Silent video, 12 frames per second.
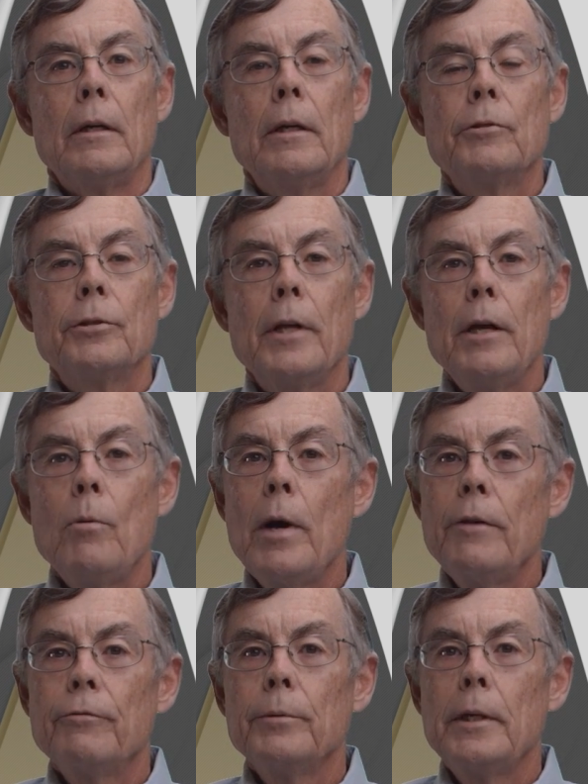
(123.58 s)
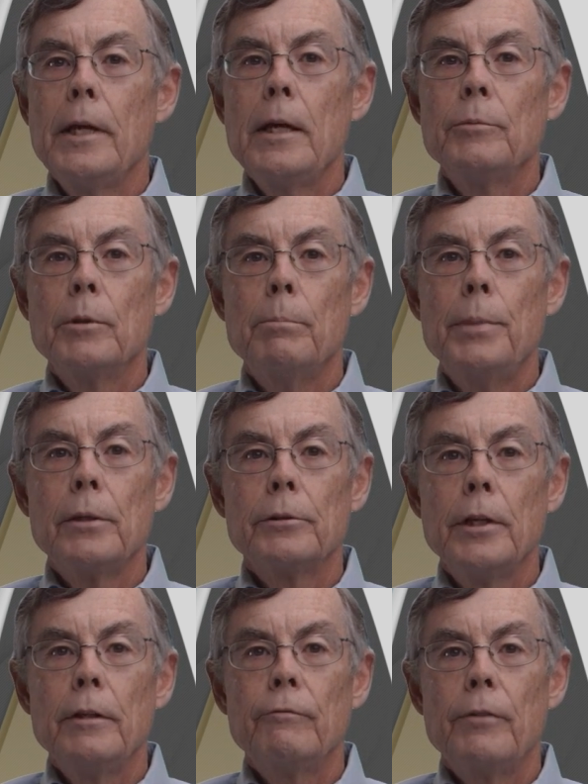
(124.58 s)
And stay away from the names of
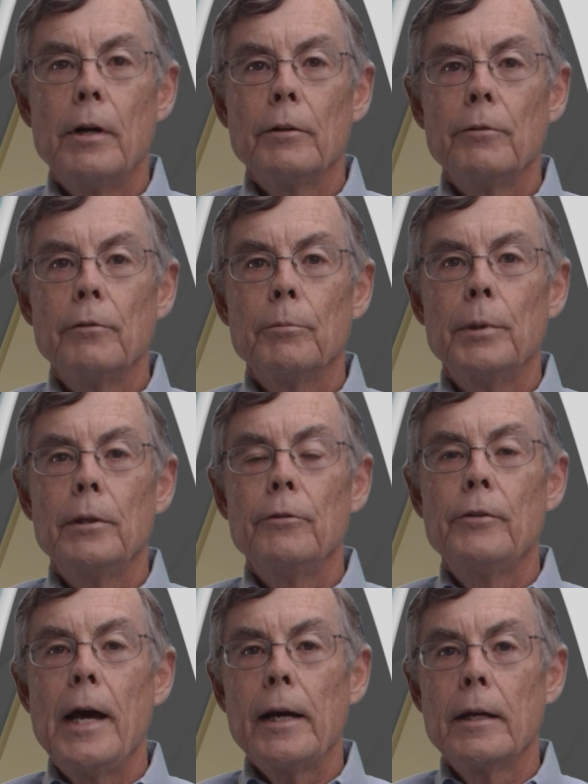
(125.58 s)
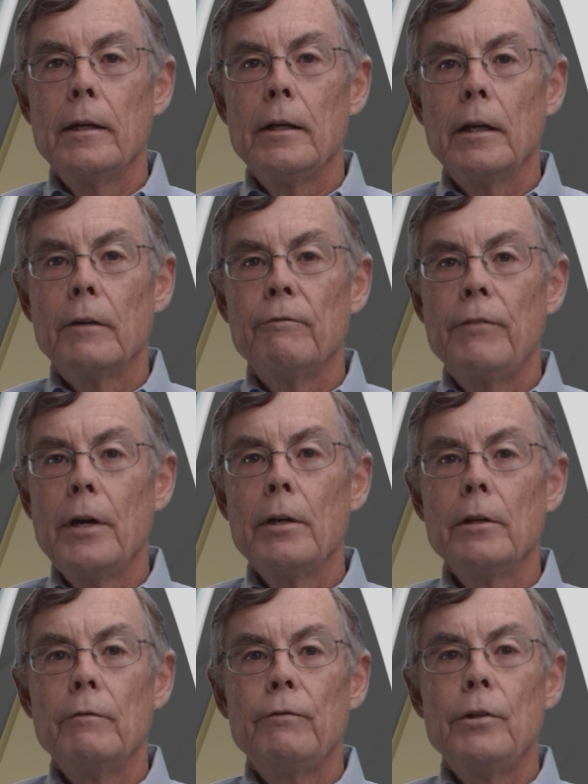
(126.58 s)
built-in functions because that can get very
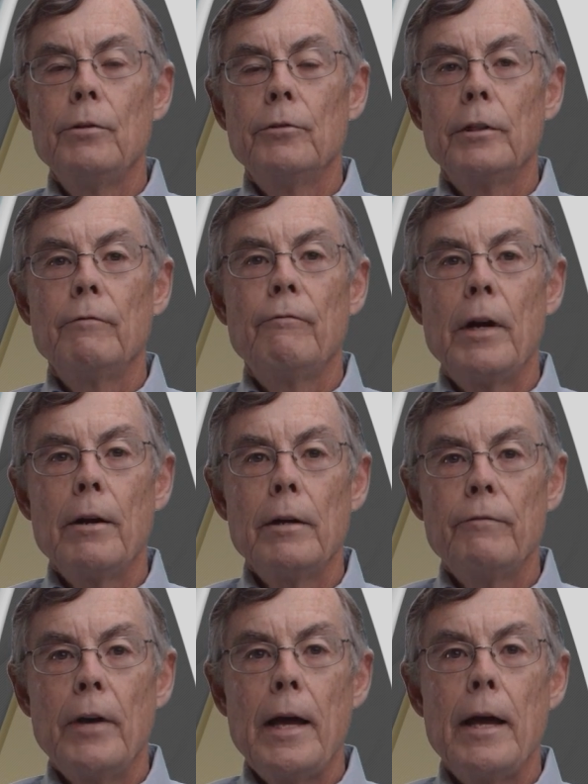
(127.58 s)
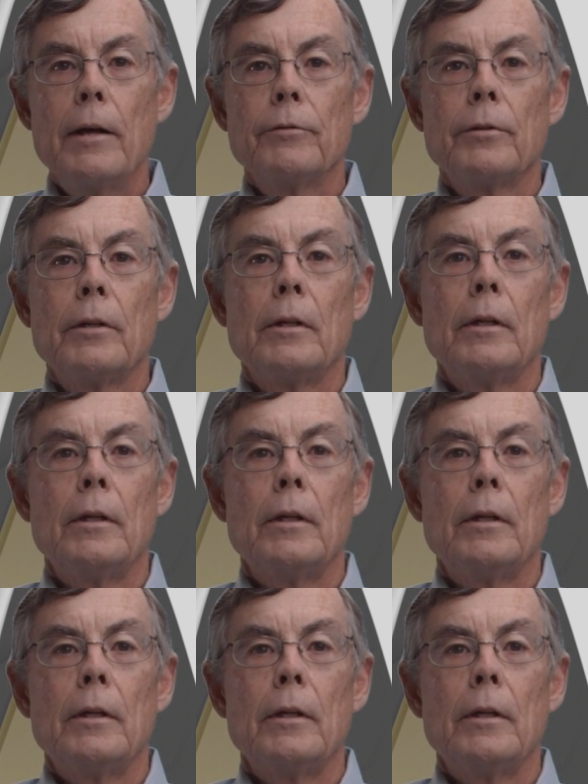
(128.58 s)
confusing very fast.